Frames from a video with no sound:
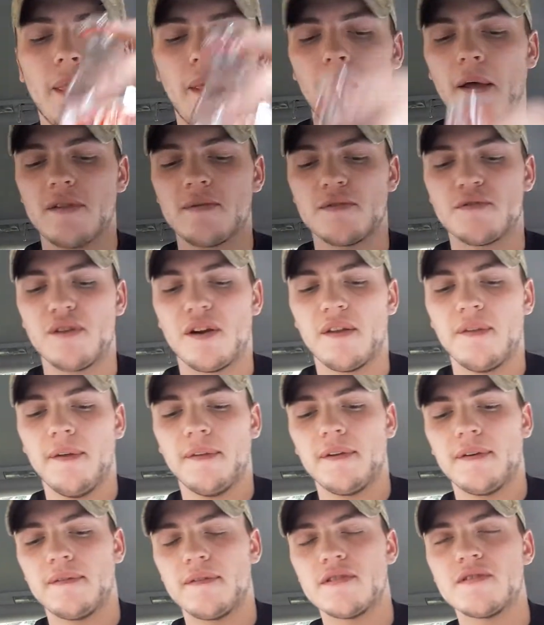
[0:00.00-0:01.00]
Lost my train of
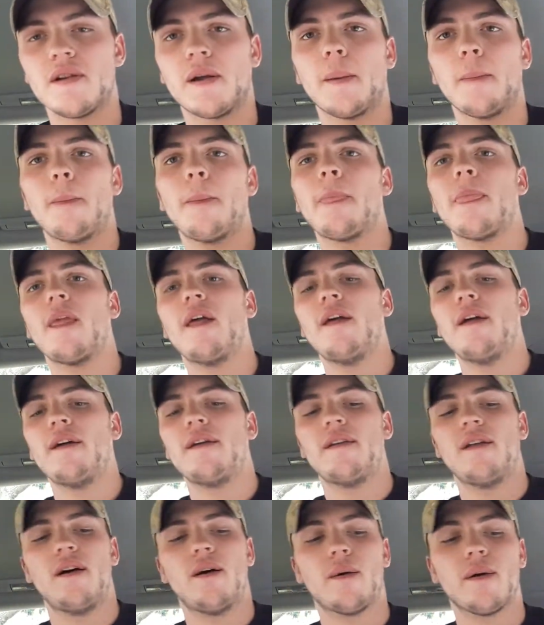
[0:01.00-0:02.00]
thought there for a second.
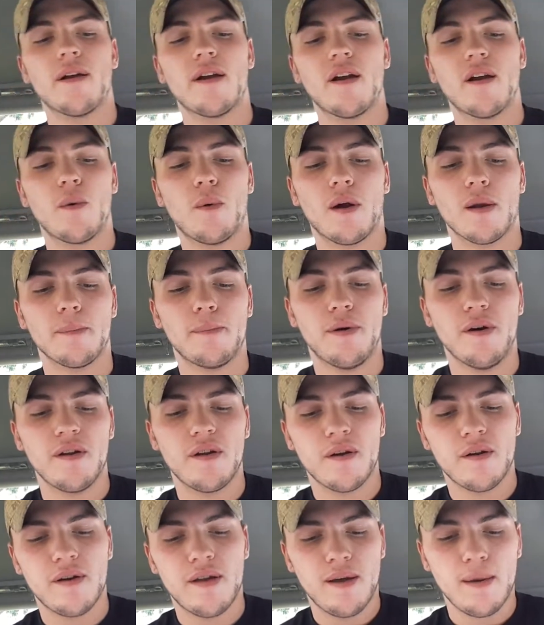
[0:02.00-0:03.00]
Now, where you're going to want to put
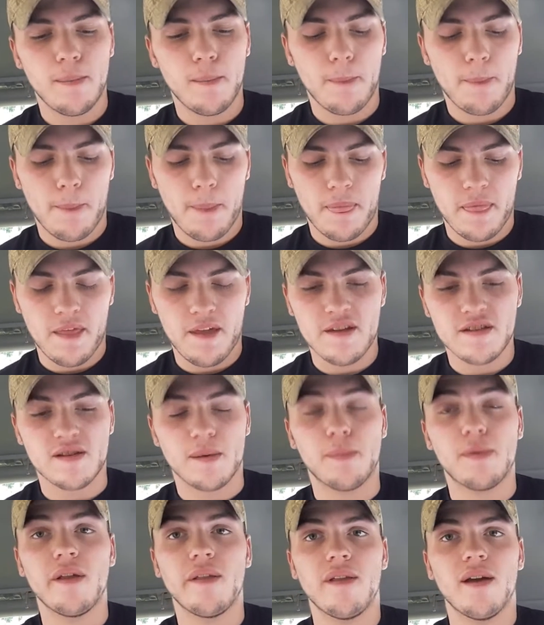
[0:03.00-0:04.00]
your dip is
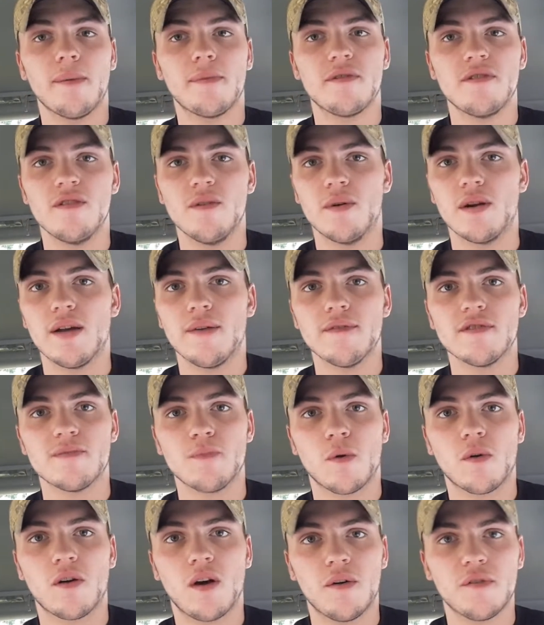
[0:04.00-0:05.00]
completely up to you. Whatever is
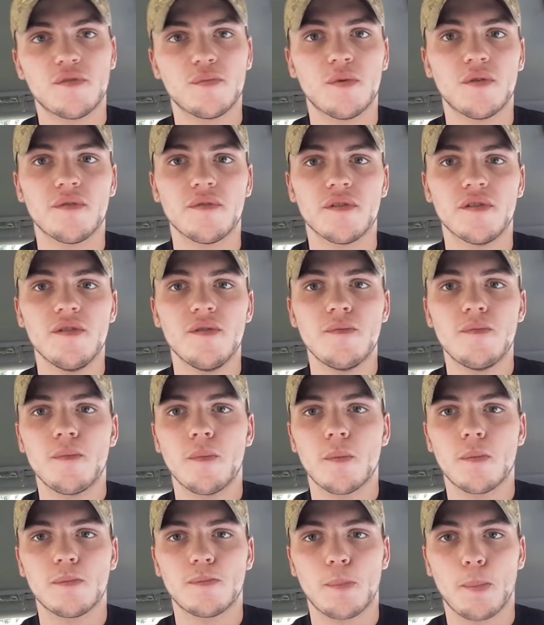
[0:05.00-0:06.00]
more comfortable for you,
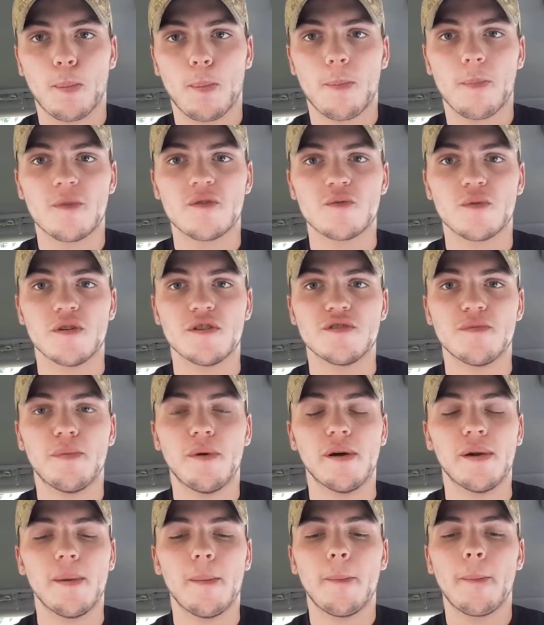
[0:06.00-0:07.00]
that's where you should
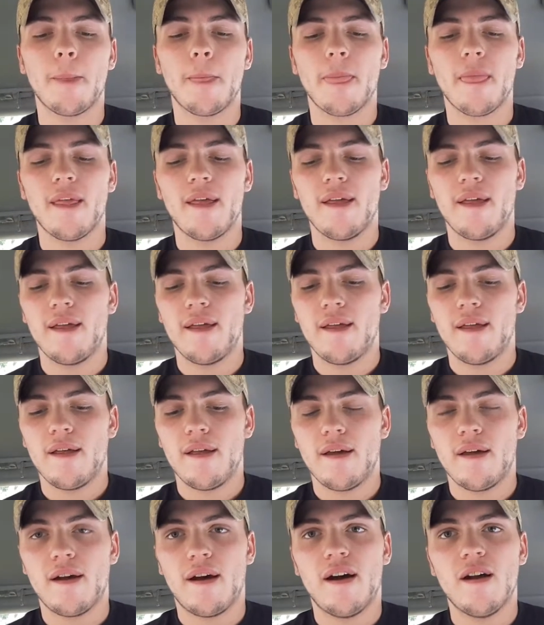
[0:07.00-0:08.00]
put it.
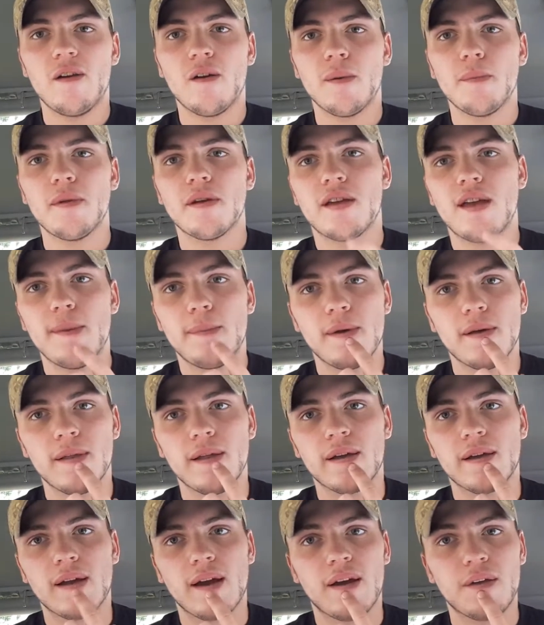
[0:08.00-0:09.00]
I normally keep it
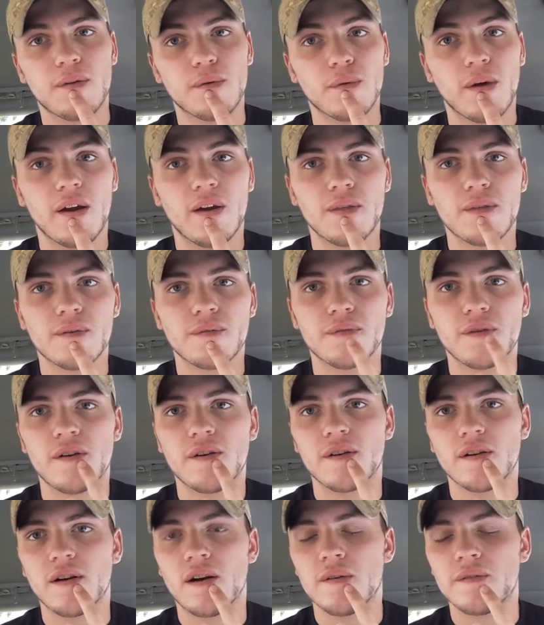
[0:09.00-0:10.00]
like either right in the
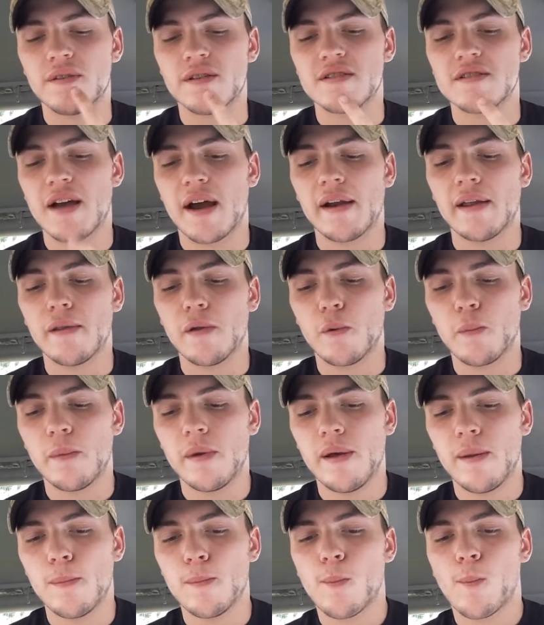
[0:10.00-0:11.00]
front or off to the side a little
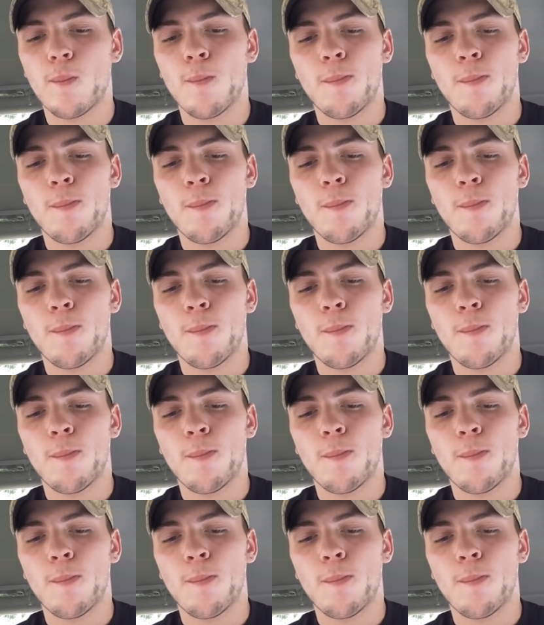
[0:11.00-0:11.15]
bit.